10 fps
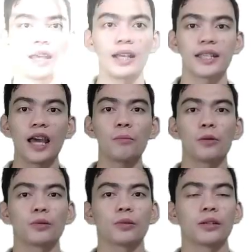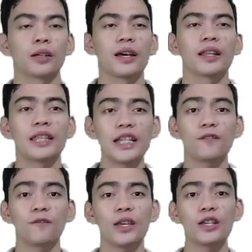Example,
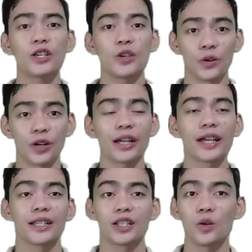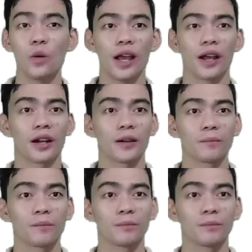this figure is a square.